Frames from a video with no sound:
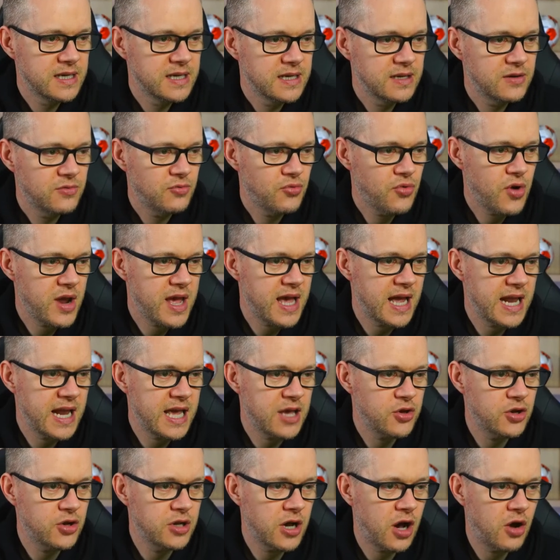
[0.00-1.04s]
Really
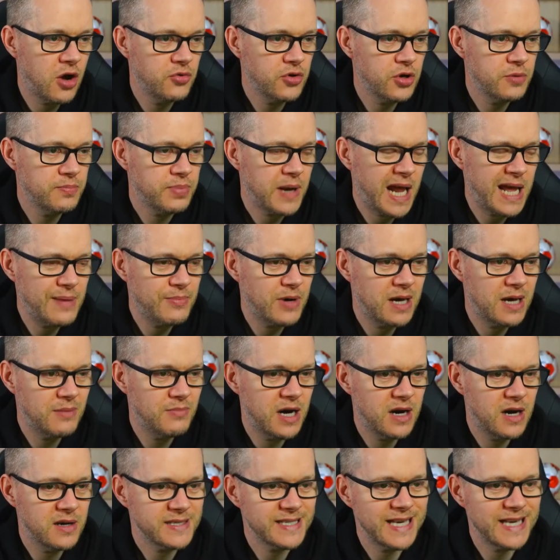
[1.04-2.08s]
good hold-up play by
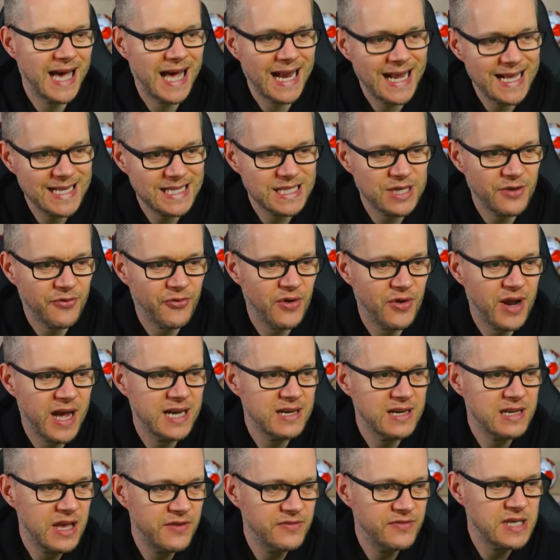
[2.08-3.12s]
Martial into
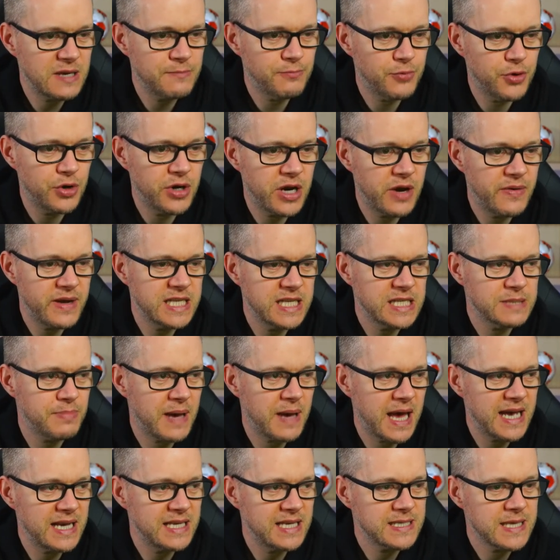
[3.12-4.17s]
Fred. Gives it Bruno in
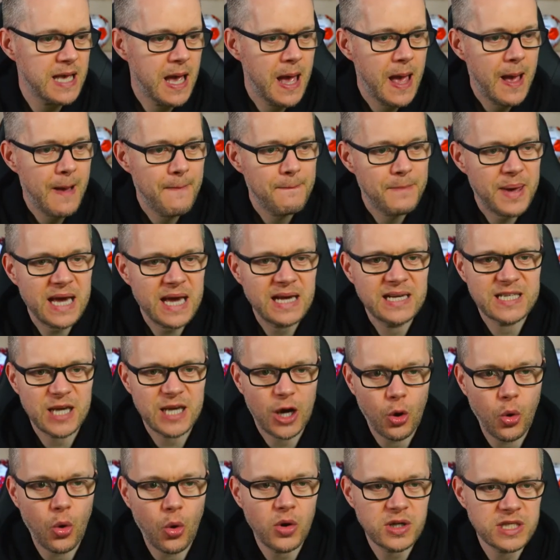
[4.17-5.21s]
space. Pings a
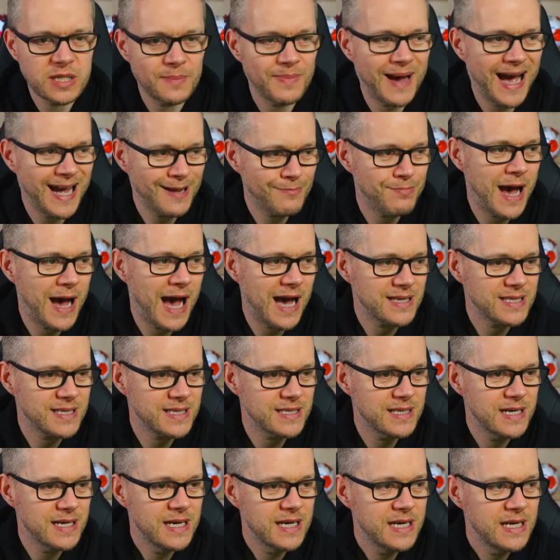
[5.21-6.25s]
quarterback
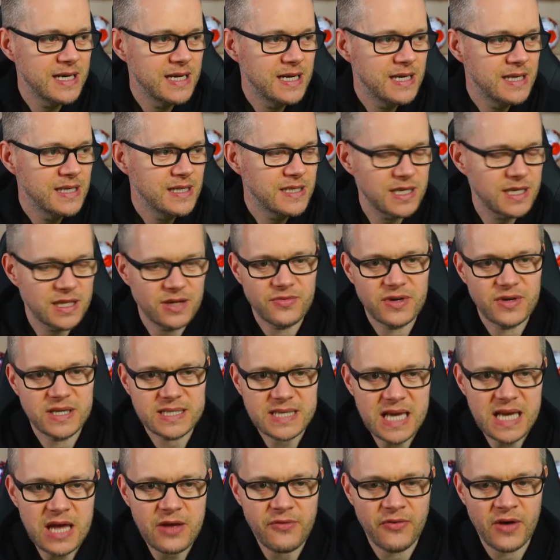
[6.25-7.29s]
pass to the
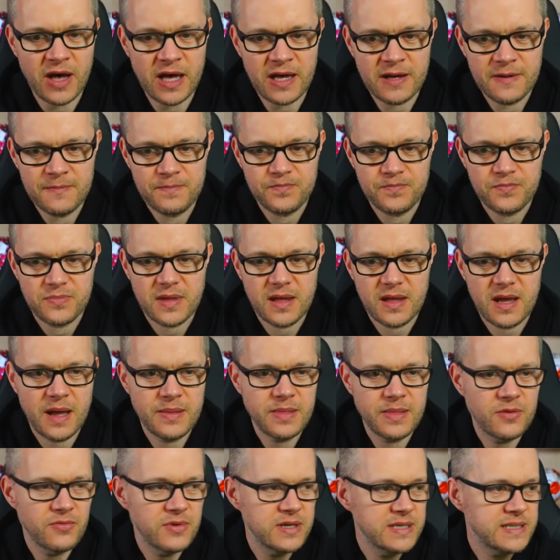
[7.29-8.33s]
receiver.
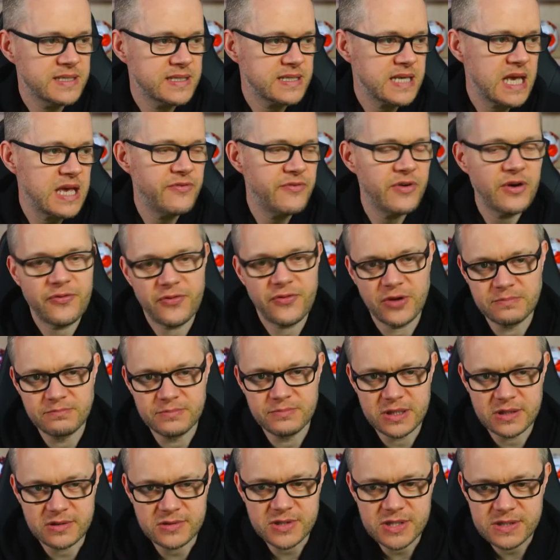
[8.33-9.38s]
And the receiver
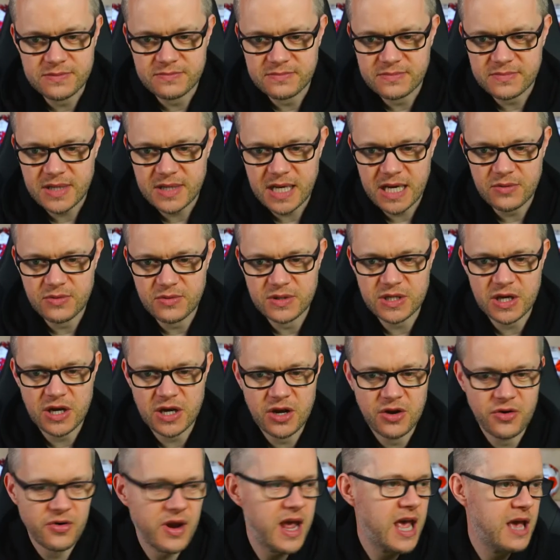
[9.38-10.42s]
fumbles. It was a
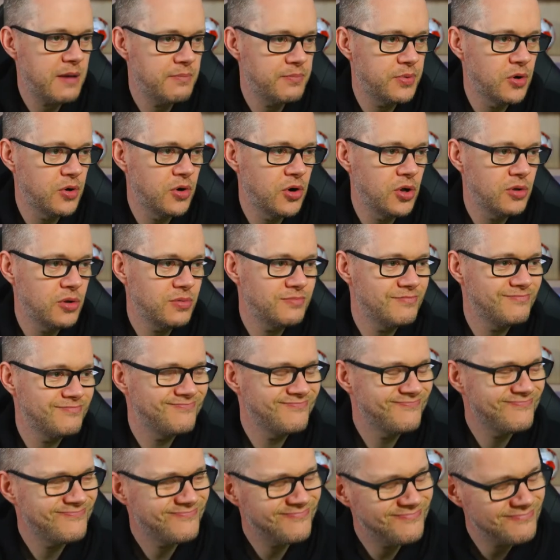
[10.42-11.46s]
great ball.
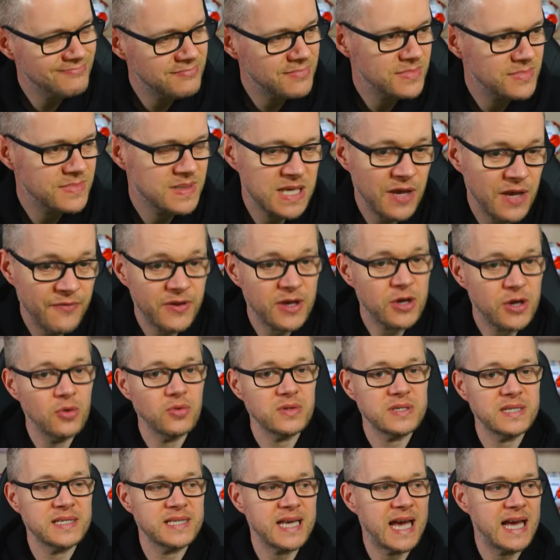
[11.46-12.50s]
Difficult
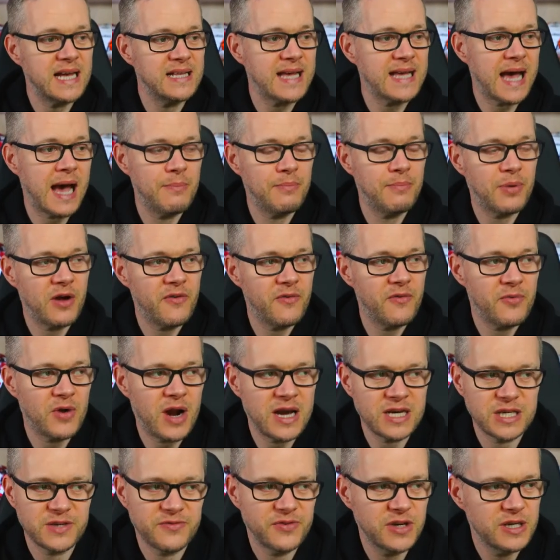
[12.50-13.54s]
to take down by
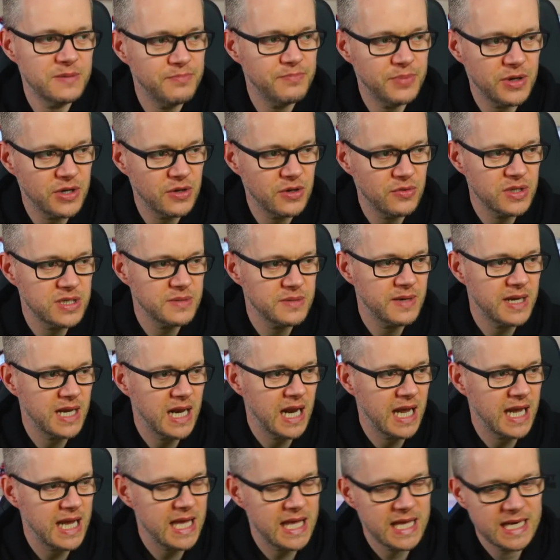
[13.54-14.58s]
Rashford. But
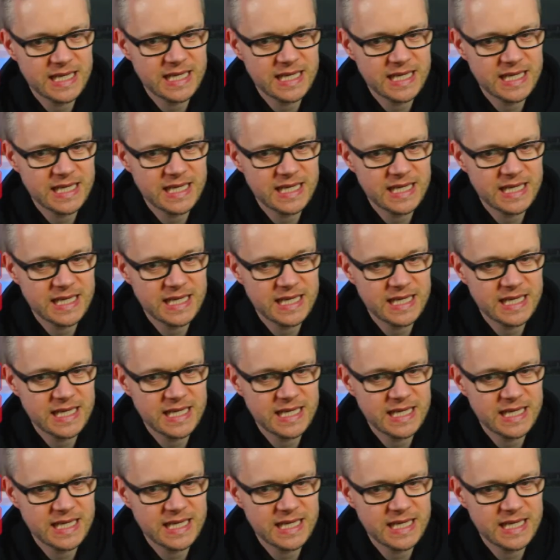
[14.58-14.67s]
ultimately,